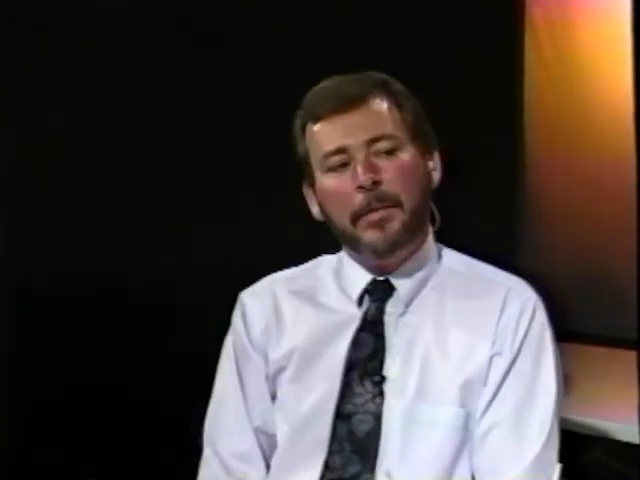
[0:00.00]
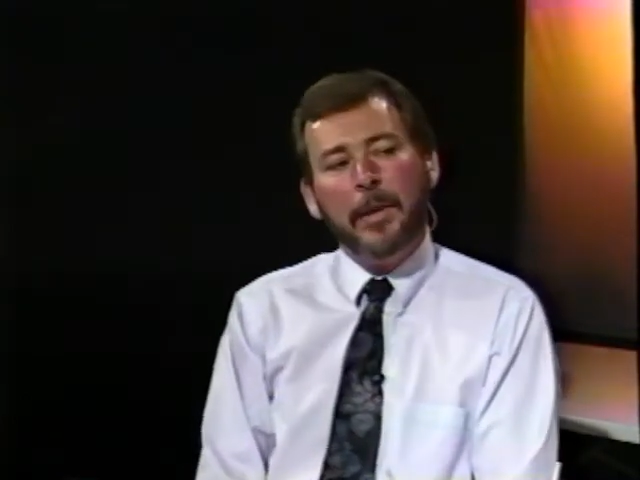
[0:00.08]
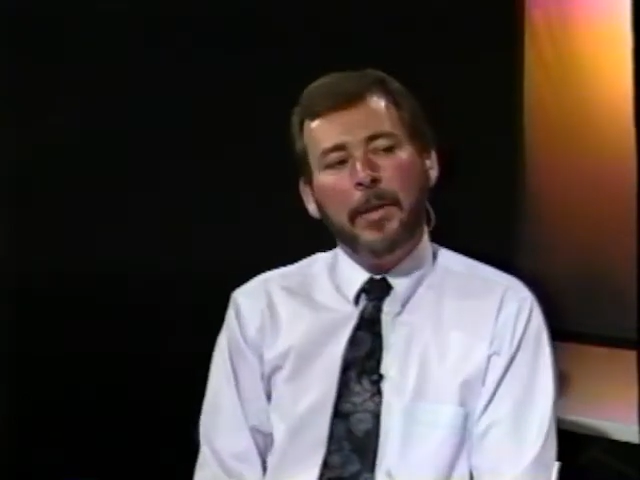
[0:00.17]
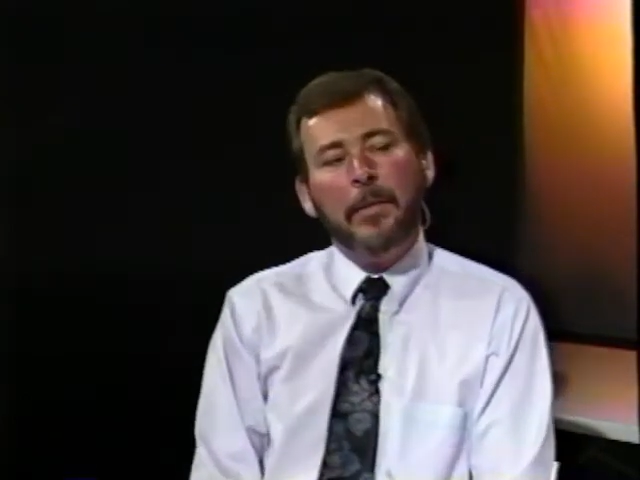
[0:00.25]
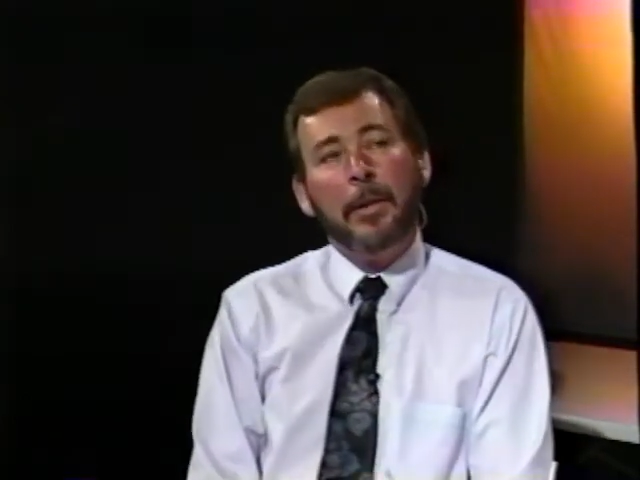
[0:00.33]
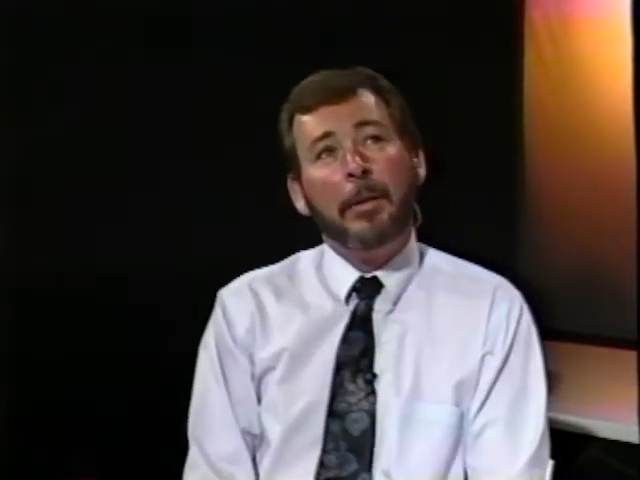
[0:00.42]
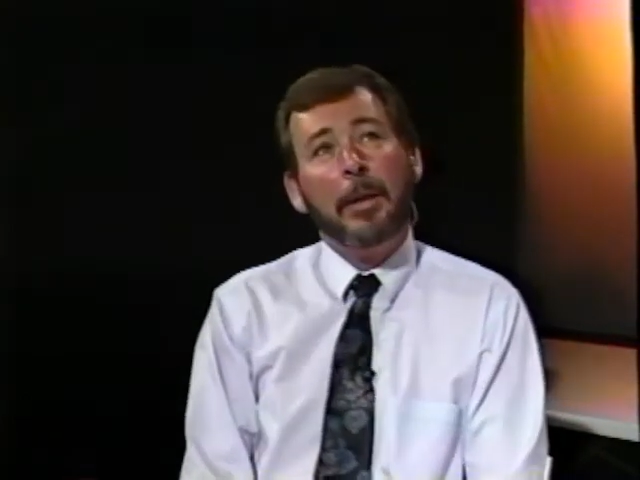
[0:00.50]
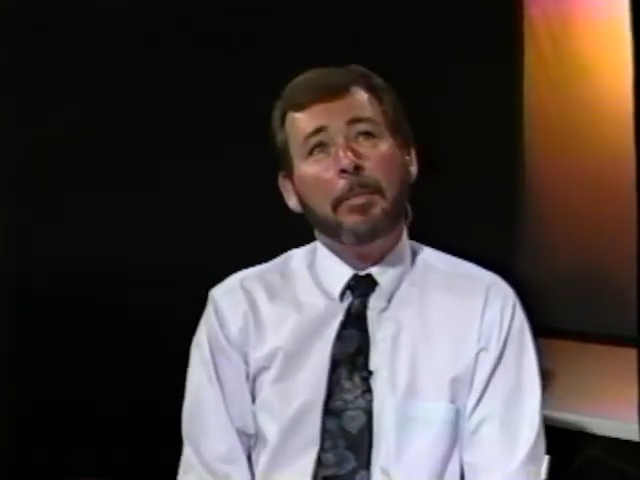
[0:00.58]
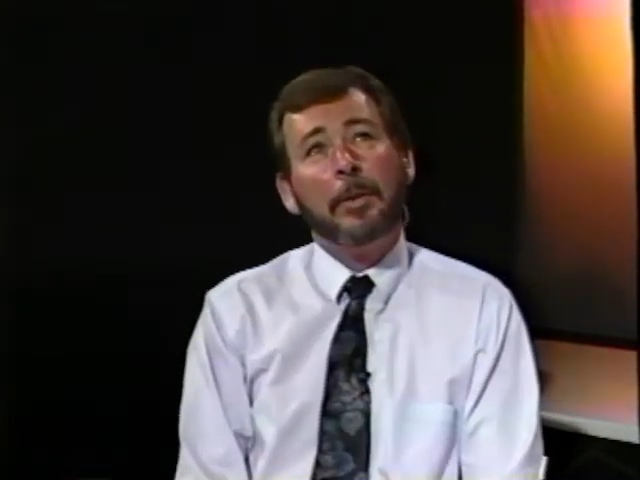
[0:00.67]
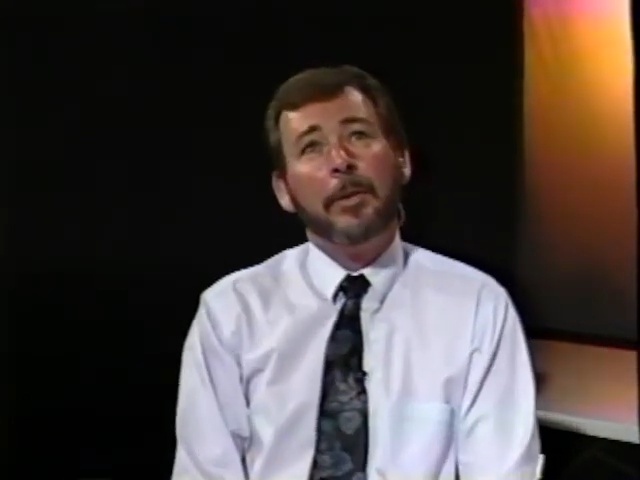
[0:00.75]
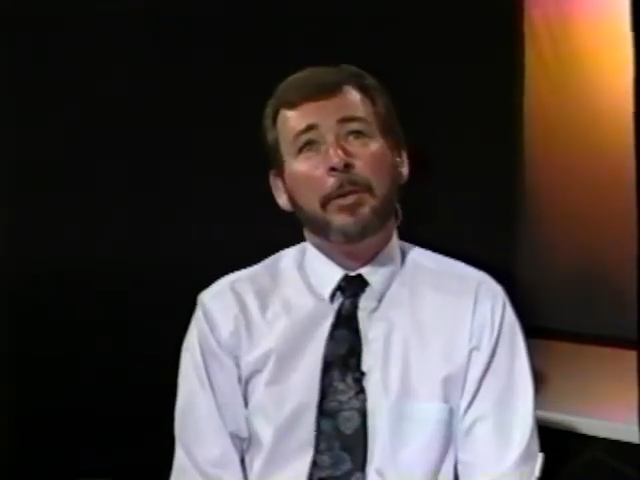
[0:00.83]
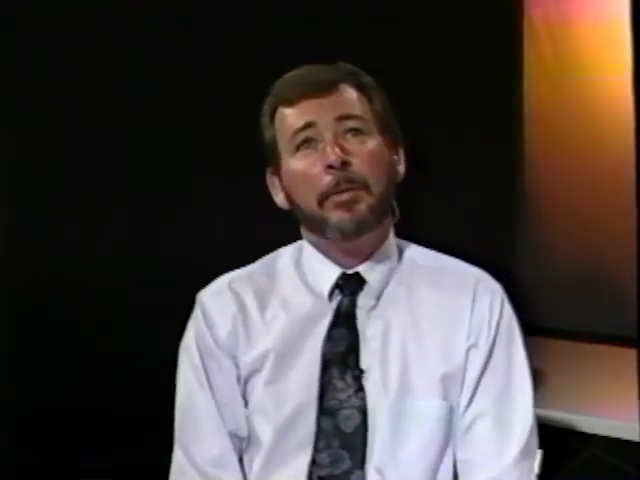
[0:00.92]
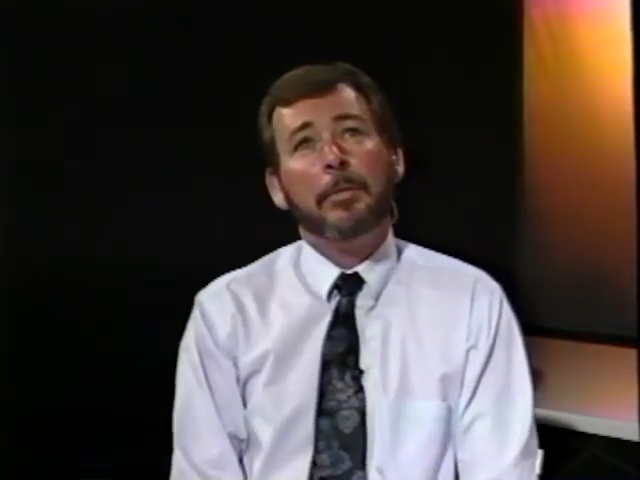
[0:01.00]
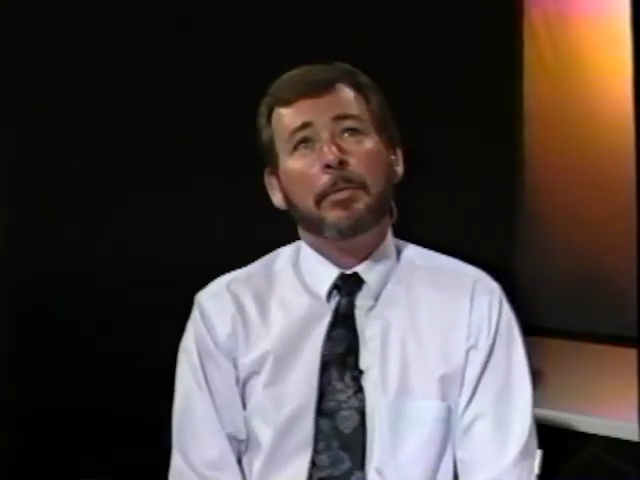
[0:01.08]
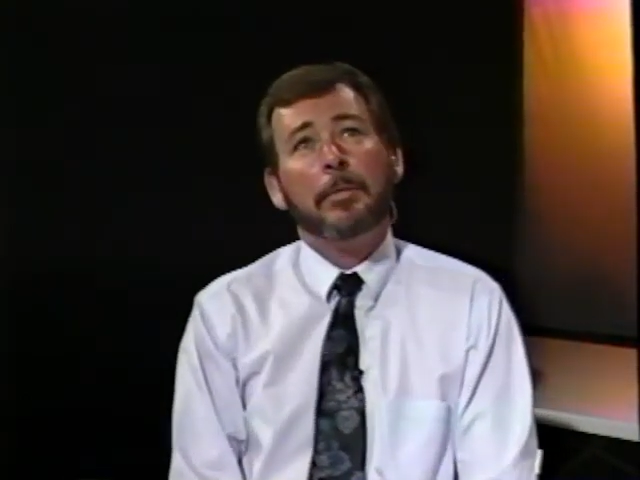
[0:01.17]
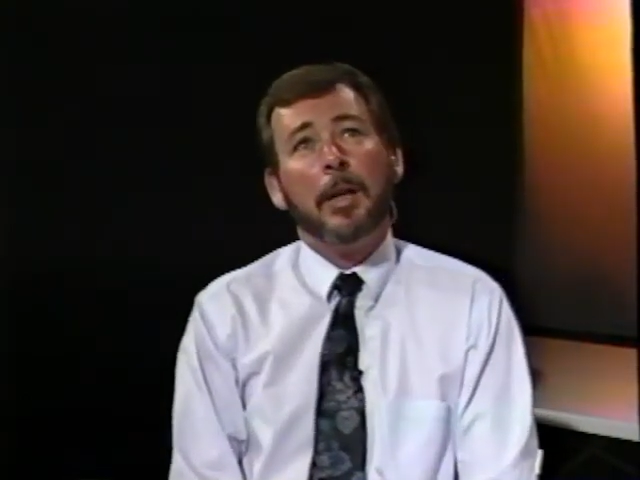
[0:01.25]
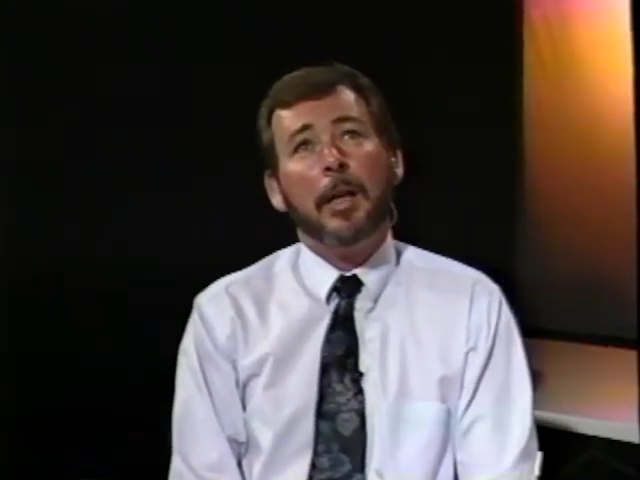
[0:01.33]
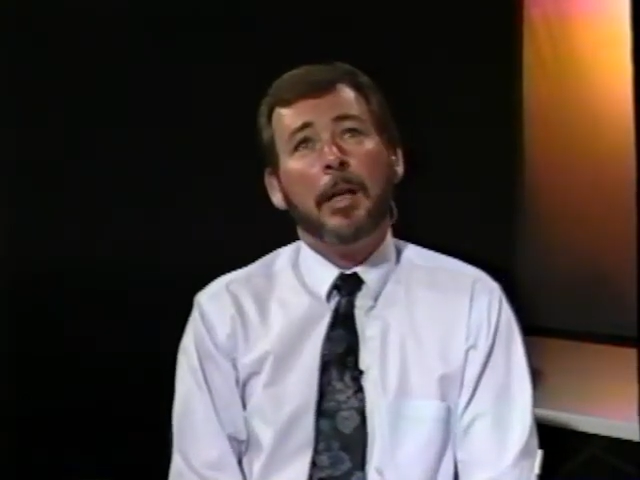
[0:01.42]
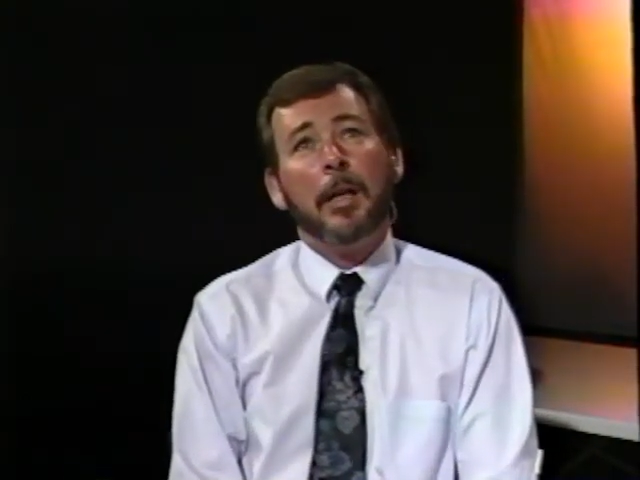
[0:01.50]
that they're able to